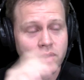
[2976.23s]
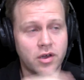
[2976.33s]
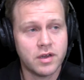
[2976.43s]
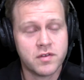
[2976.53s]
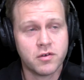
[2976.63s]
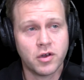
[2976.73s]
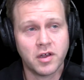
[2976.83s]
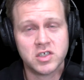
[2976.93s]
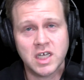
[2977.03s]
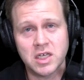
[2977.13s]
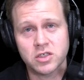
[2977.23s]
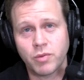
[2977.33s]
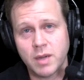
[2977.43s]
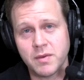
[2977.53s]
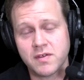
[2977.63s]
still got Exchange on
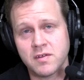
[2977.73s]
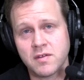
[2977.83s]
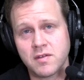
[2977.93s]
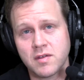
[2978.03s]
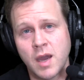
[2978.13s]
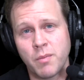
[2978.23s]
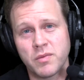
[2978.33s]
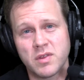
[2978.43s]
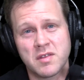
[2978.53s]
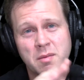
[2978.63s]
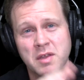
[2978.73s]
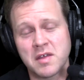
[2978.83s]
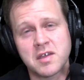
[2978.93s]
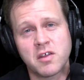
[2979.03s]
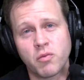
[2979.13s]
premises, some of
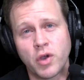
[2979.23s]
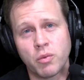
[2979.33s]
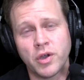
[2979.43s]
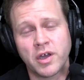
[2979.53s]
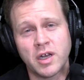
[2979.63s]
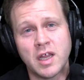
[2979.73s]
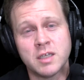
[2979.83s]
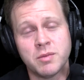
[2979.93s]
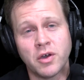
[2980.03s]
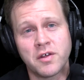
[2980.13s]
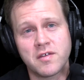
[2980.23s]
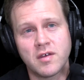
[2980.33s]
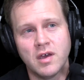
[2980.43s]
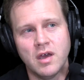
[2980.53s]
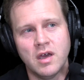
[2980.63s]
these things won't work. And to be honest,
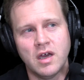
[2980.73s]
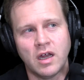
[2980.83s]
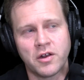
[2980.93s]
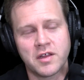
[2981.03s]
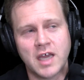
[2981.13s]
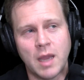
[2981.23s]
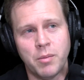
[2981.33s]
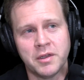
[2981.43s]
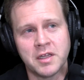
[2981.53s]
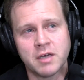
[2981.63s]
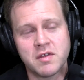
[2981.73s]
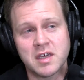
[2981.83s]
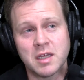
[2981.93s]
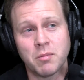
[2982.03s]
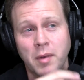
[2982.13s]
a lot of the capability that we
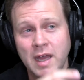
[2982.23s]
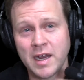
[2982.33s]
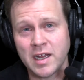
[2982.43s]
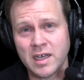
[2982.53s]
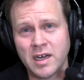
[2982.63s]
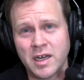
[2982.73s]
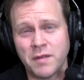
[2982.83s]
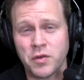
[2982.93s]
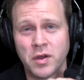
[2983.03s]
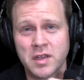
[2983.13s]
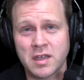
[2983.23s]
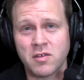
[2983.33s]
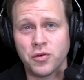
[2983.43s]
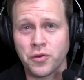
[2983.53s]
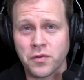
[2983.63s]
see in Planner and a few other
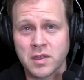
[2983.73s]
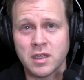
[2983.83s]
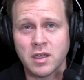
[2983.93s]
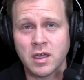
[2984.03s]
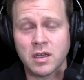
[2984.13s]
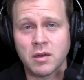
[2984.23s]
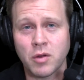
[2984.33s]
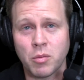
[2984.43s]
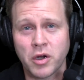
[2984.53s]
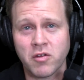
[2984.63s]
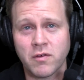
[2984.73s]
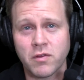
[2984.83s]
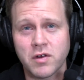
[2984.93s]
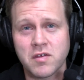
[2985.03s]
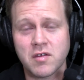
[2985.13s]
tools in Microsoft
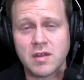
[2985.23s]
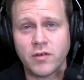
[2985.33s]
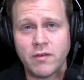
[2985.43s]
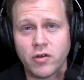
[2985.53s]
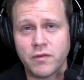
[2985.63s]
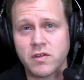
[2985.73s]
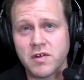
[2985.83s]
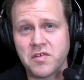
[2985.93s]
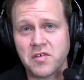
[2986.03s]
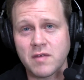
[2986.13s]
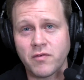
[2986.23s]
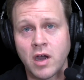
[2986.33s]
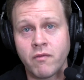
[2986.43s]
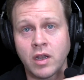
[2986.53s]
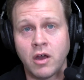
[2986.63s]
365 or Office
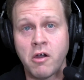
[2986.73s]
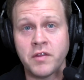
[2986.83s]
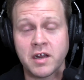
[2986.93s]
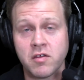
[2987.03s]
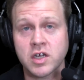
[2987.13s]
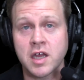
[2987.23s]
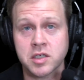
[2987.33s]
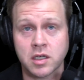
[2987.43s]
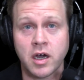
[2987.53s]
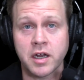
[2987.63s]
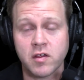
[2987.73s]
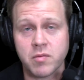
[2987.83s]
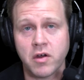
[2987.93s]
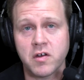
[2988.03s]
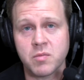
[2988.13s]
365 rely on that Exchange Online
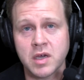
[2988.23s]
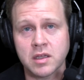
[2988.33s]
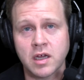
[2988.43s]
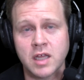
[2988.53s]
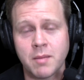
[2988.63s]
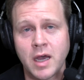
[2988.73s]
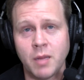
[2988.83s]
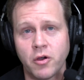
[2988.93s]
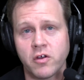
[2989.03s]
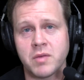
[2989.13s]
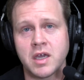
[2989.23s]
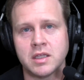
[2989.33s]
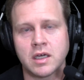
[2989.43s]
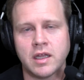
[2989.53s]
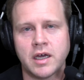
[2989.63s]
experience being there and that mailbox being in
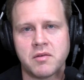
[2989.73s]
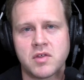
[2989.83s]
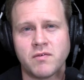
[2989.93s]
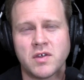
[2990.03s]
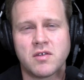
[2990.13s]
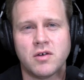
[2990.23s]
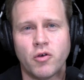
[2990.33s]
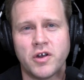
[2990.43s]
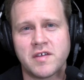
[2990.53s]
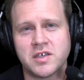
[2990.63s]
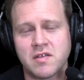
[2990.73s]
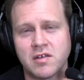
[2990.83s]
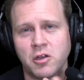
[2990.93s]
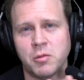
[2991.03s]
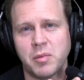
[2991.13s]
the cloud. So if organization is
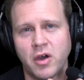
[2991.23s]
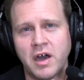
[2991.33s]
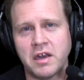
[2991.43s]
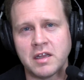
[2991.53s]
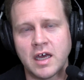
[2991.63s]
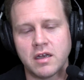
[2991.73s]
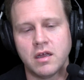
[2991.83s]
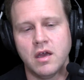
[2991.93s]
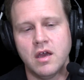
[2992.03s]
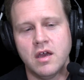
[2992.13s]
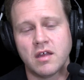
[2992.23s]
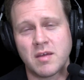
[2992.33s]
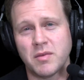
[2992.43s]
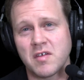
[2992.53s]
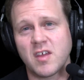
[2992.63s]
still a little bit behind in that,
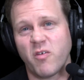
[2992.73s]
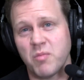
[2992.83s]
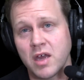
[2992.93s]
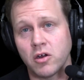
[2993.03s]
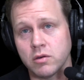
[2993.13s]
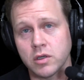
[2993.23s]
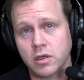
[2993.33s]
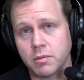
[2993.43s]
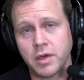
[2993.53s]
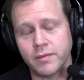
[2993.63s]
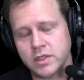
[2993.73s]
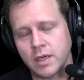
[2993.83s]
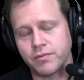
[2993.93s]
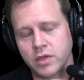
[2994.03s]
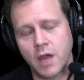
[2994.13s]
some of this stuff may not work. But
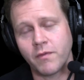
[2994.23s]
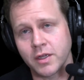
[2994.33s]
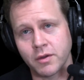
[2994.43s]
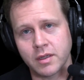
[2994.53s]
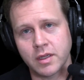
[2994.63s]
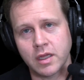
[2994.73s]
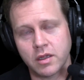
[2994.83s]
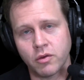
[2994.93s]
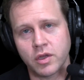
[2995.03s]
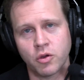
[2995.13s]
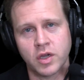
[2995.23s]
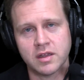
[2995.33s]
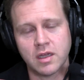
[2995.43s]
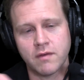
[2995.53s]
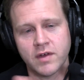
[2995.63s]
hopefully you'll get
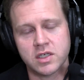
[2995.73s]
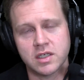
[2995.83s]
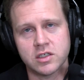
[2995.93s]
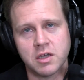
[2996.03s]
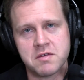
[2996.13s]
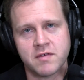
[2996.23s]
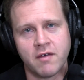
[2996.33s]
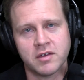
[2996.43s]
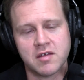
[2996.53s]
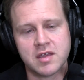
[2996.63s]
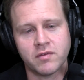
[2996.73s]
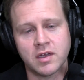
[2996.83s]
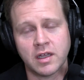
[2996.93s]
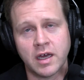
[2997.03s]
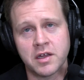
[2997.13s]
there eventually in terms of having that stuff in the
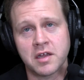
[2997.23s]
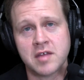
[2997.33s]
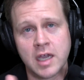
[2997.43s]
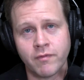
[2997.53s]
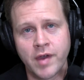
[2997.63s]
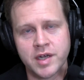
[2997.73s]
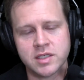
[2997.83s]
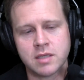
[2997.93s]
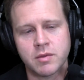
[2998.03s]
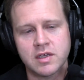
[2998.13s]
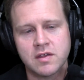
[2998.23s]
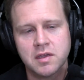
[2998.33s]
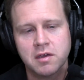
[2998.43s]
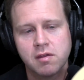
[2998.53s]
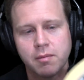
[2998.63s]
cloud, and you can take advantage of some of these things.